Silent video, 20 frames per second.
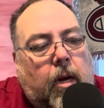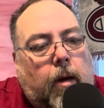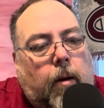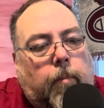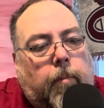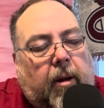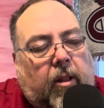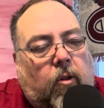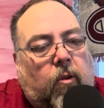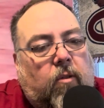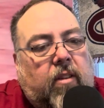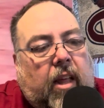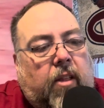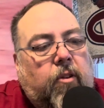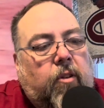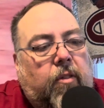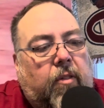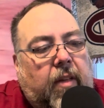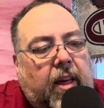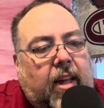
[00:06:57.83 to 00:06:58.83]
But those other
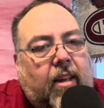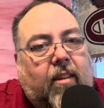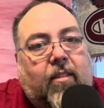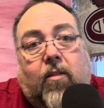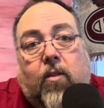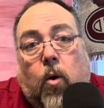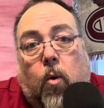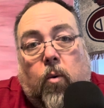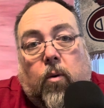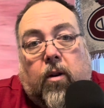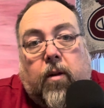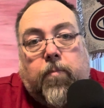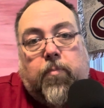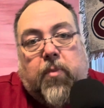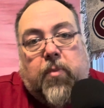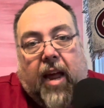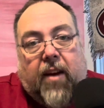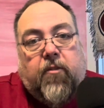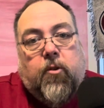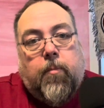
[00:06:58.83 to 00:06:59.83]
things don't.
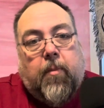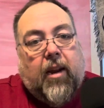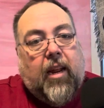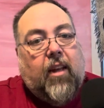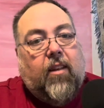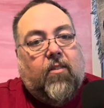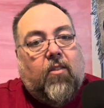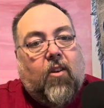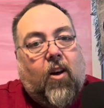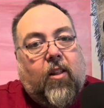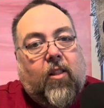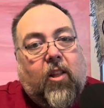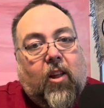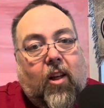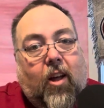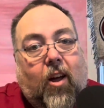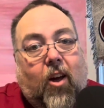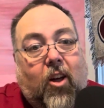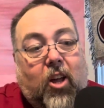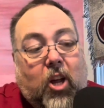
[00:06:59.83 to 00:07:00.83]
Everybody is
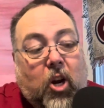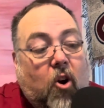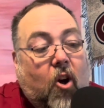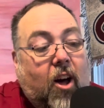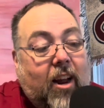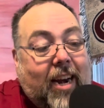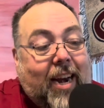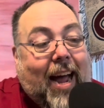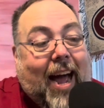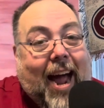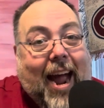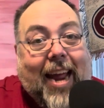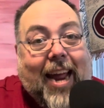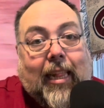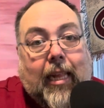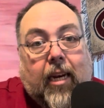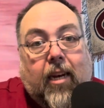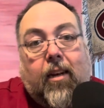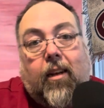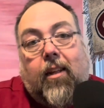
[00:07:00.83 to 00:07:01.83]
you're on an
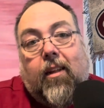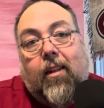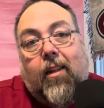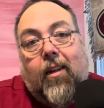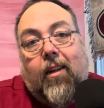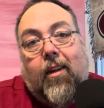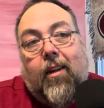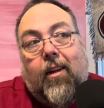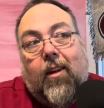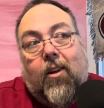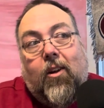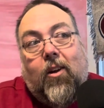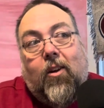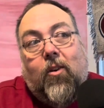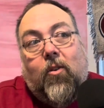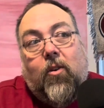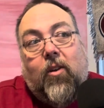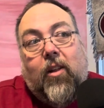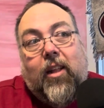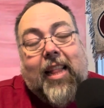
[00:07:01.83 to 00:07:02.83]
island,
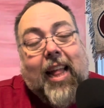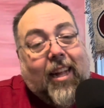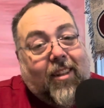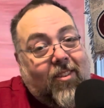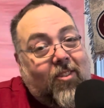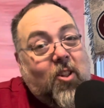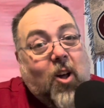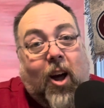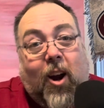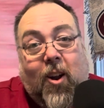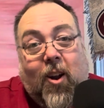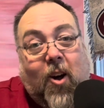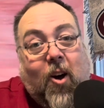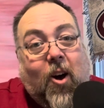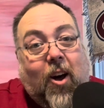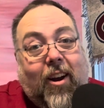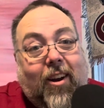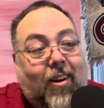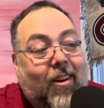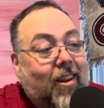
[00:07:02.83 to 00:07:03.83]
and that's not
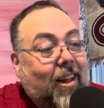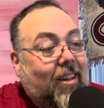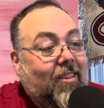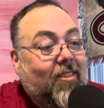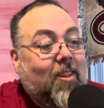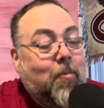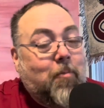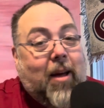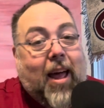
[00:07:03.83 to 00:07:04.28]
by